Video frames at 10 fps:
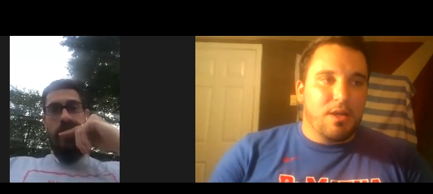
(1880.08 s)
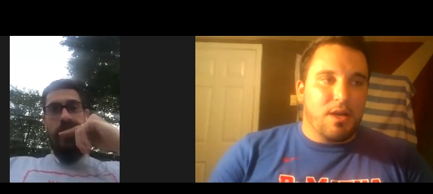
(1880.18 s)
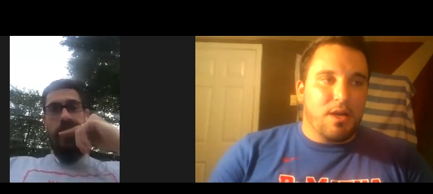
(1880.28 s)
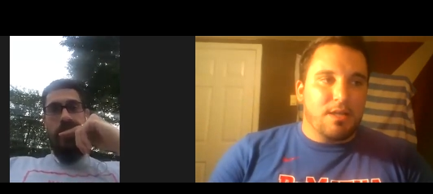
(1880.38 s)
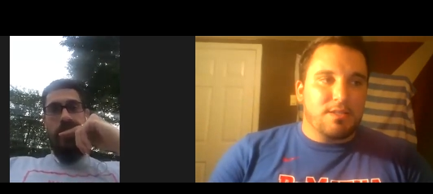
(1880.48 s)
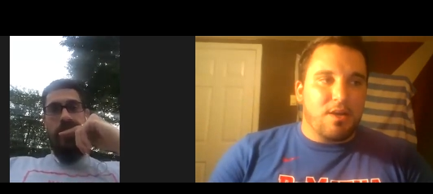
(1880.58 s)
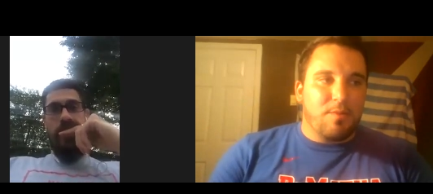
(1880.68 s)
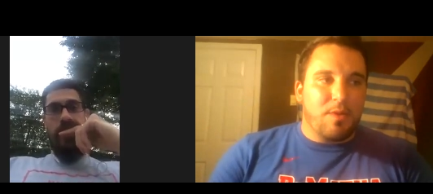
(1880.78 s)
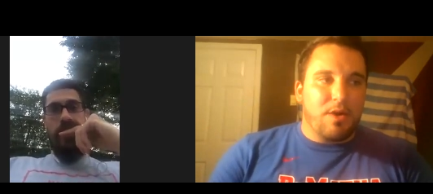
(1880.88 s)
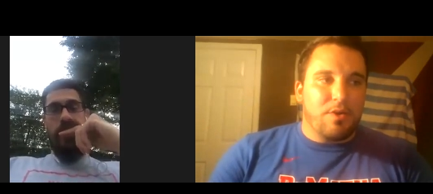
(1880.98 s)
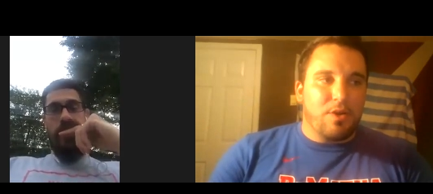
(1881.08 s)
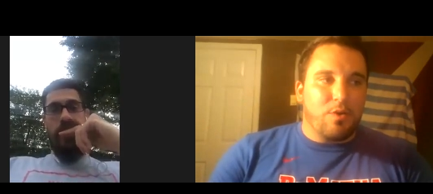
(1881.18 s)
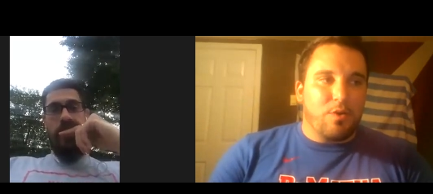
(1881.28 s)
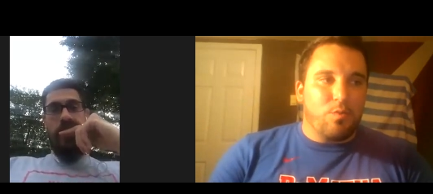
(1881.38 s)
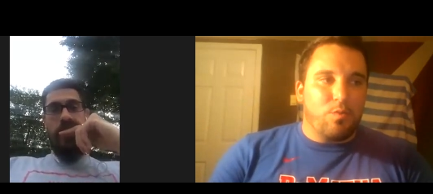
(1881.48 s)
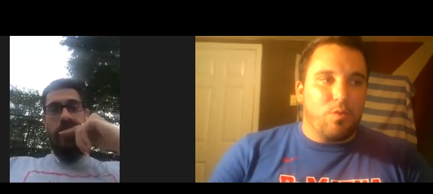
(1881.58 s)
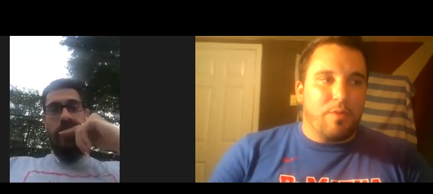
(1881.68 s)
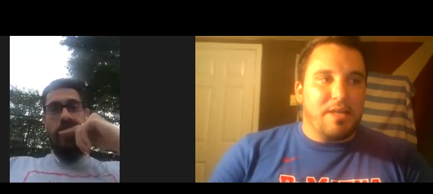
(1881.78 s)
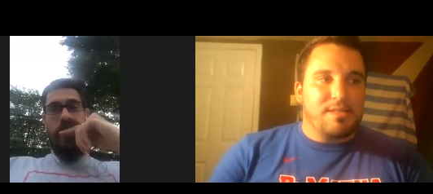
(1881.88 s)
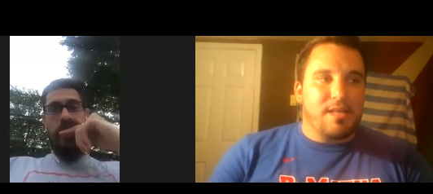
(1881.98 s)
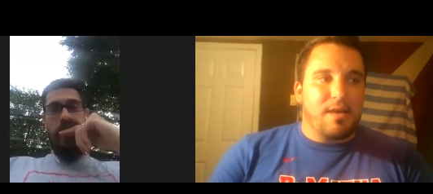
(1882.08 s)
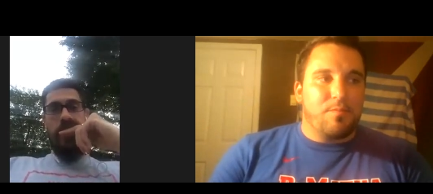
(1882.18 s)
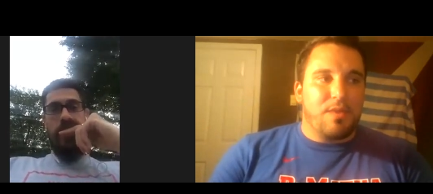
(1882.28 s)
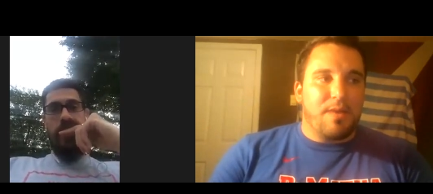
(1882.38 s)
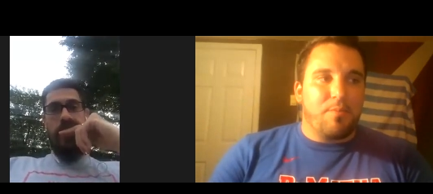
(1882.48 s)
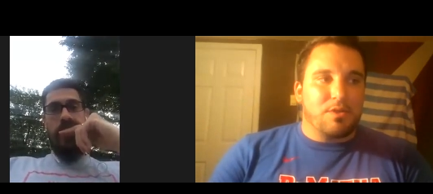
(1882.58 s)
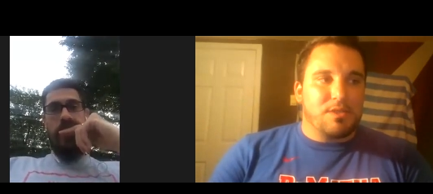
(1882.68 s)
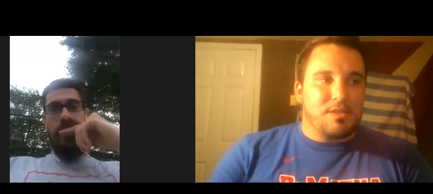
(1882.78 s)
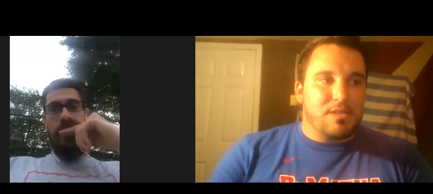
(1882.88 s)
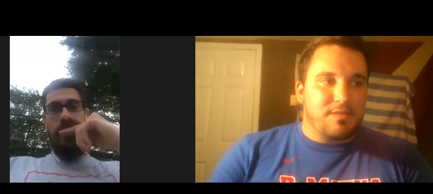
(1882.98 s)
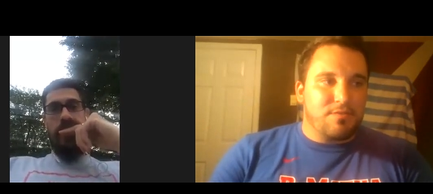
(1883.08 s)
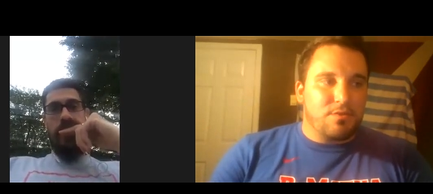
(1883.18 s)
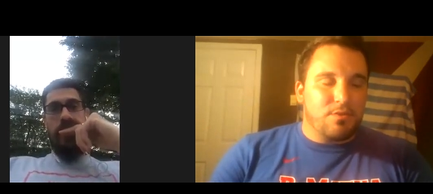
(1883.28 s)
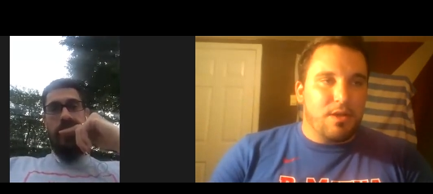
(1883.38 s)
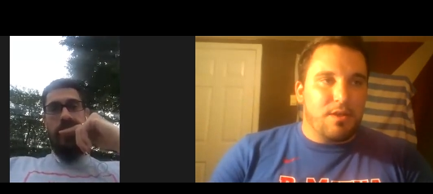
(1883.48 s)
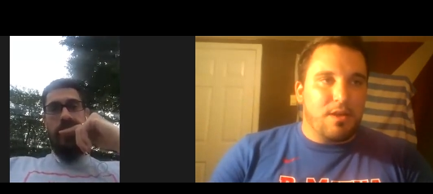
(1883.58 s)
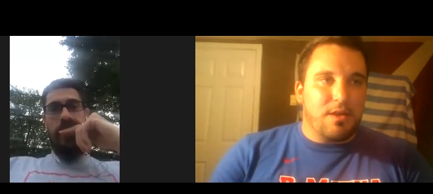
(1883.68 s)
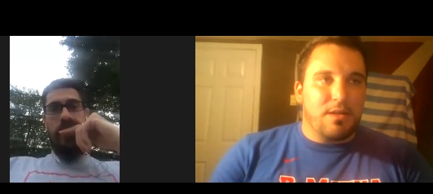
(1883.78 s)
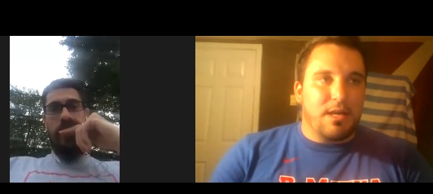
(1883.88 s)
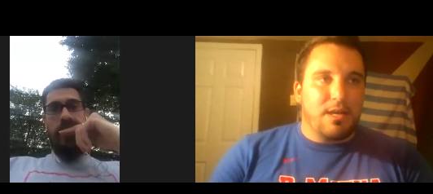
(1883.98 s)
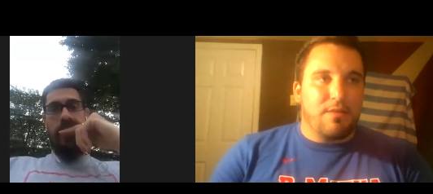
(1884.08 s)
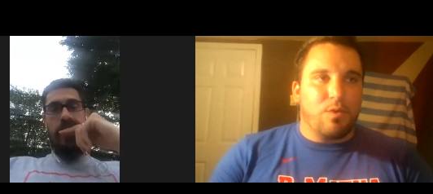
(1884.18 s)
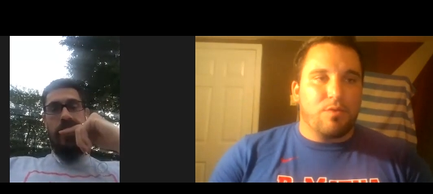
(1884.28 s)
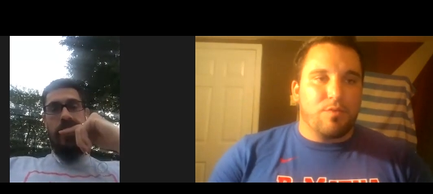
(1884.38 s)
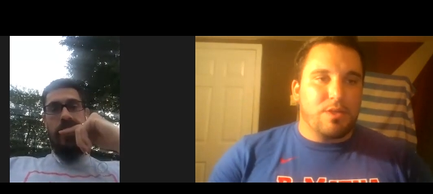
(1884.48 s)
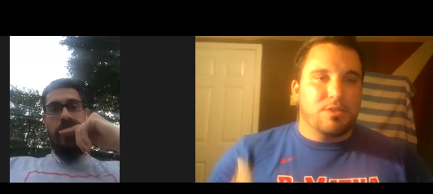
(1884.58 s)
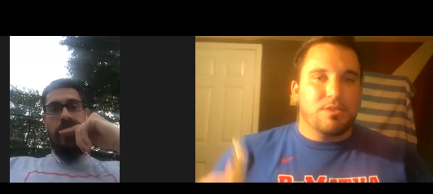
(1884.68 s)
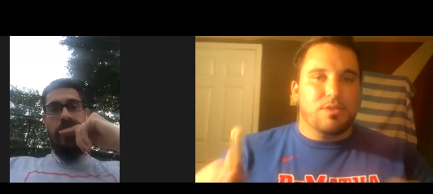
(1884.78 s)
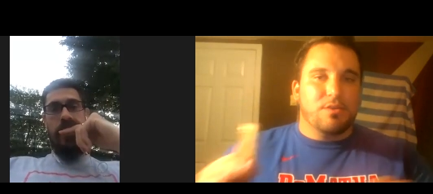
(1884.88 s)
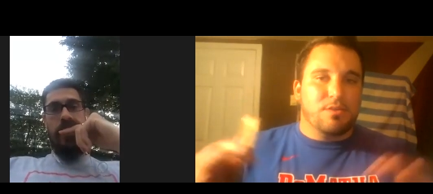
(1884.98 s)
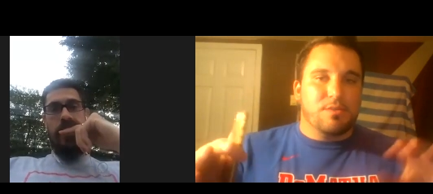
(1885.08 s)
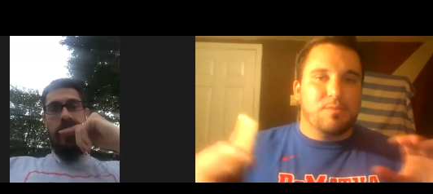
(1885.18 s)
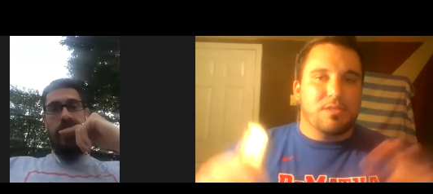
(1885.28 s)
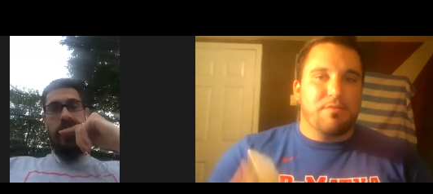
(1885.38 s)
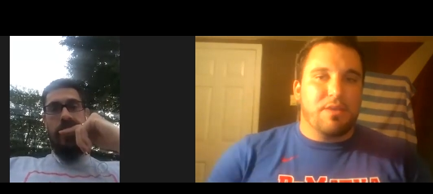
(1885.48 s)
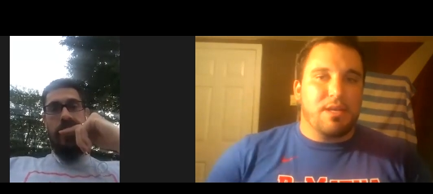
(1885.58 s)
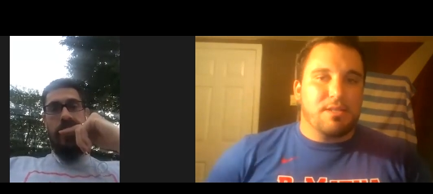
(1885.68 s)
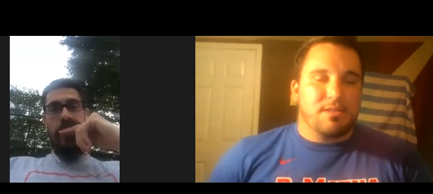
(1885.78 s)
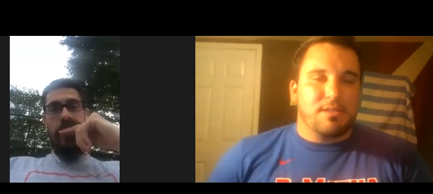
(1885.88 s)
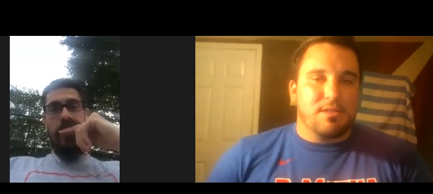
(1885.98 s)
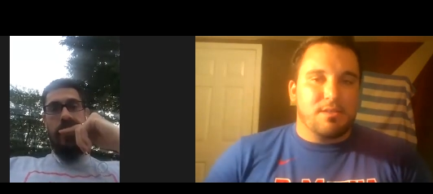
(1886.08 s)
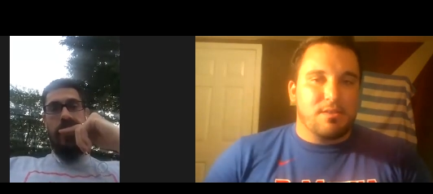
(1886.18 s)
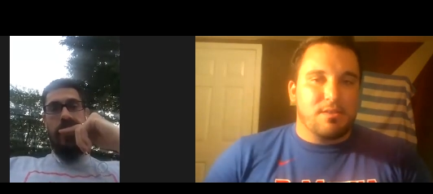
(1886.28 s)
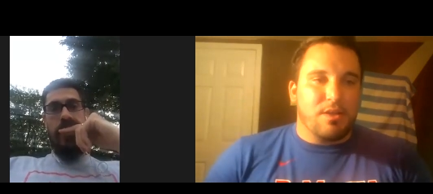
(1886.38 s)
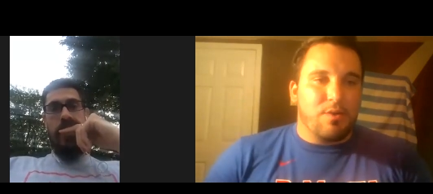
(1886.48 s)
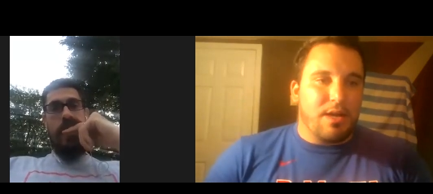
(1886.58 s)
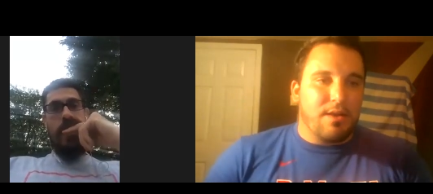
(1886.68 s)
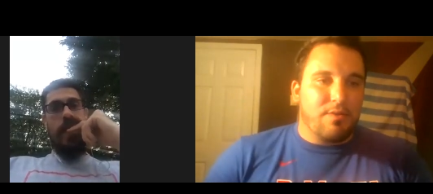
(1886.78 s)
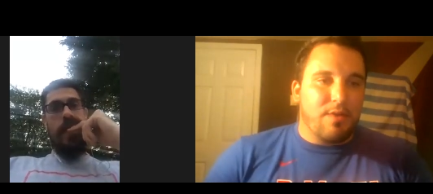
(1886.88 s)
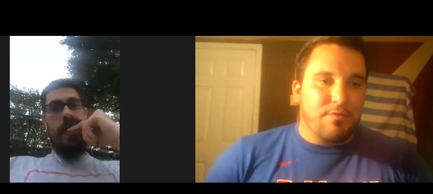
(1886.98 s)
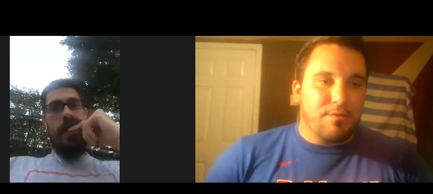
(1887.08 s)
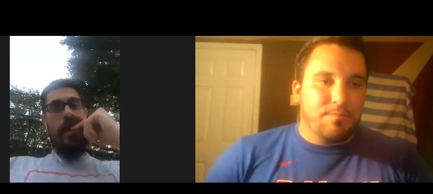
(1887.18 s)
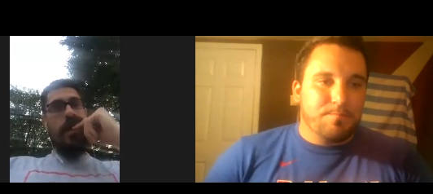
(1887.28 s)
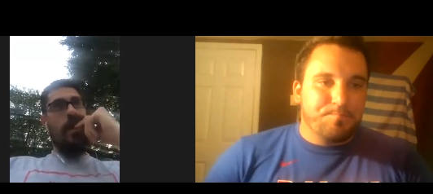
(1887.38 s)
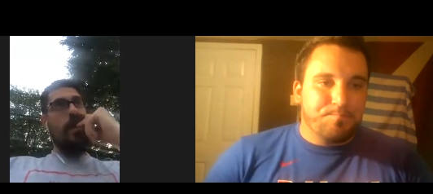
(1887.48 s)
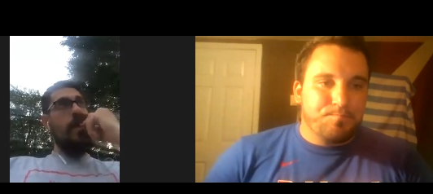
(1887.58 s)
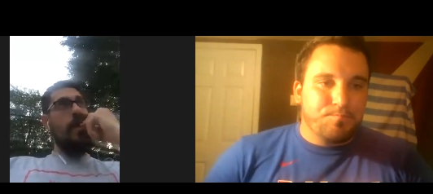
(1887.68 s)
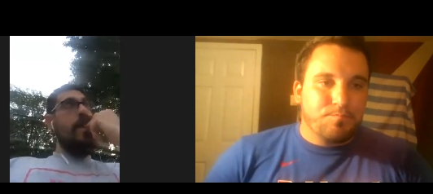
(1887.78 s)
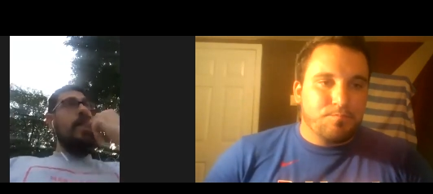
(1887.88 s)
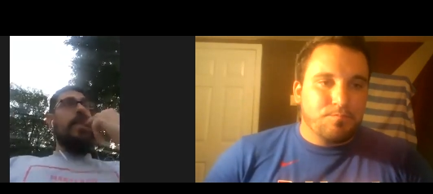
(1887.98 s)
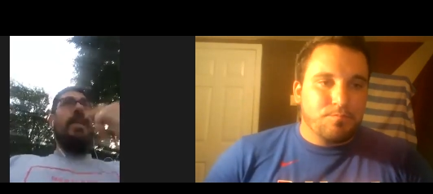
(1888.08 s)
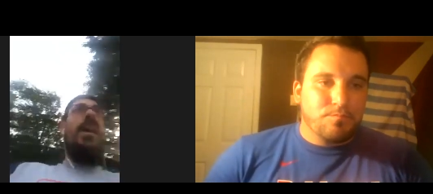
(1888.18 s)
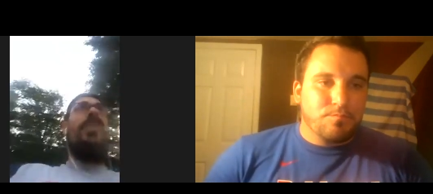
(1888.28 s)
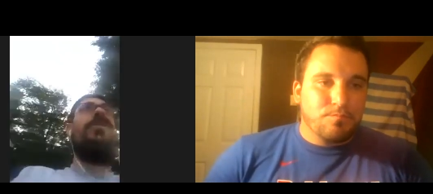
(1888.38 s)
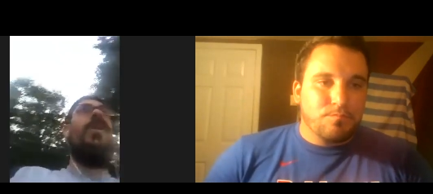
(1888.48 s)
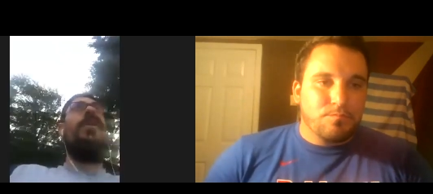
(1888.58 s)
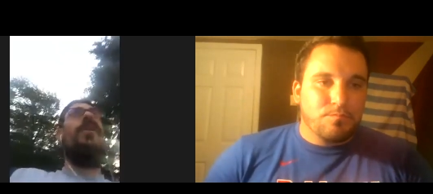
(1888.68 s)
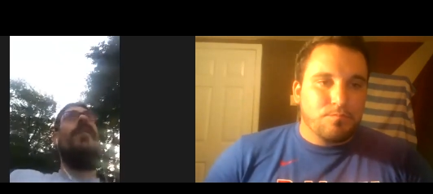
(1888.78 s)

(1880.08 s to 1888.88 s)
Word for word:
Speaker 1: Uh, talk about, you know, what makes that, that part successful, and then kind of what regions your specific assistants, you know, kind of thrive.
Speaker 2: Yeah, so, you know,